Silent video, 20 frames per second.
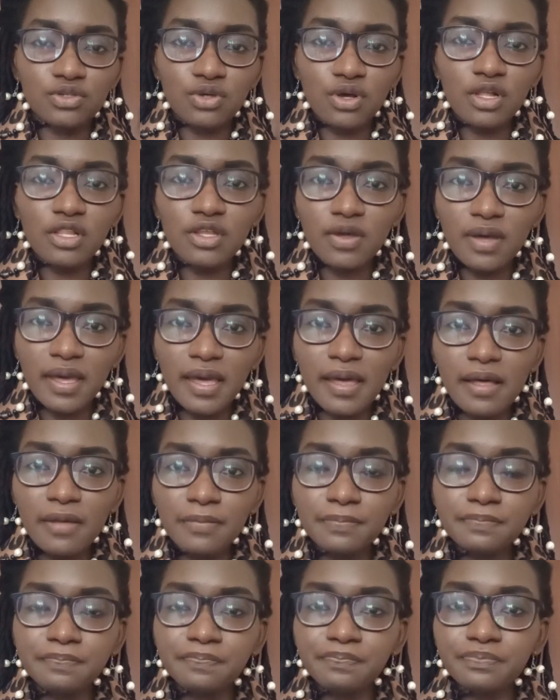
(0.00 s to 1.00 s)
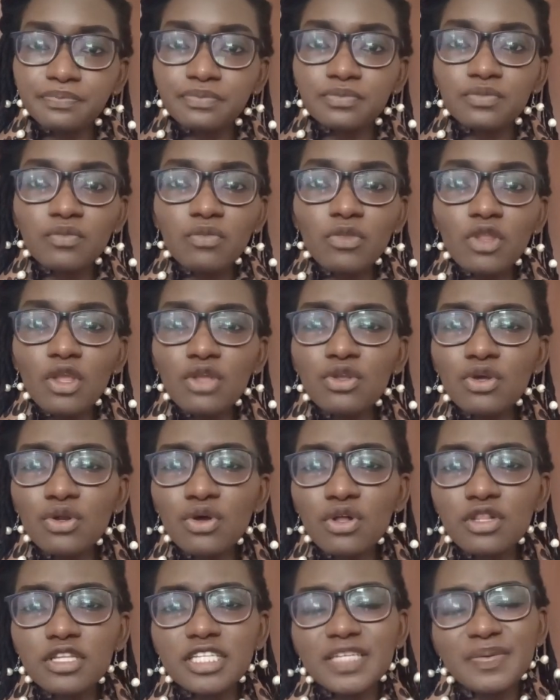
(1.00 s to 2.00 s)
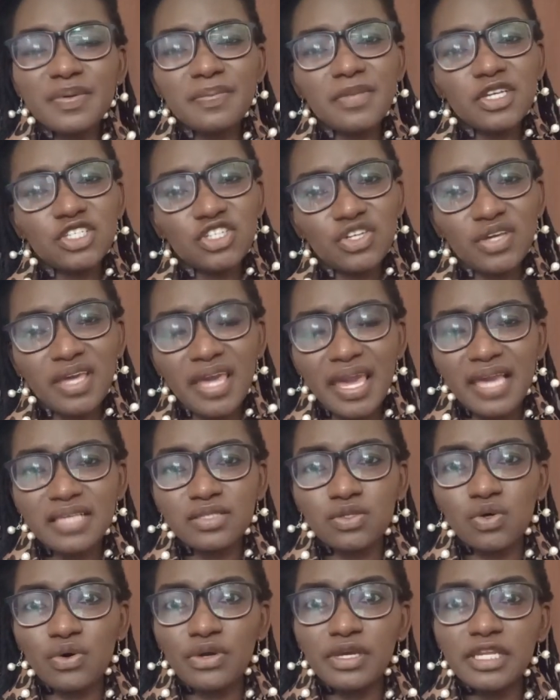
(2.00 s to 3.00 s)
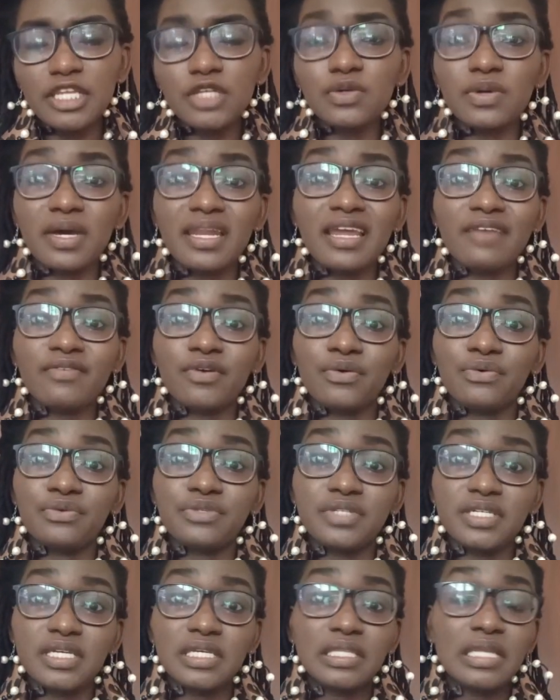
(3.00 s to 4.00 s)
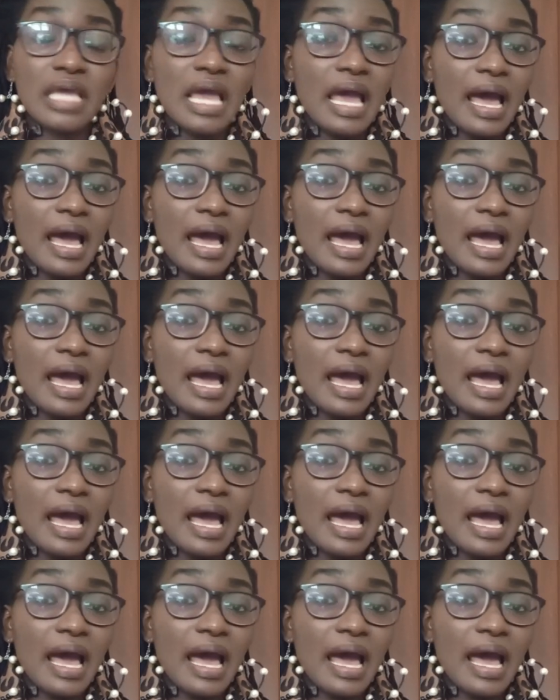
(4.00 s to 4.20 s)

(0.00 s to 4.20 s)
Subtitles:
oil your hair. Not all the time, and make sure your hair is oily. You can have a routine.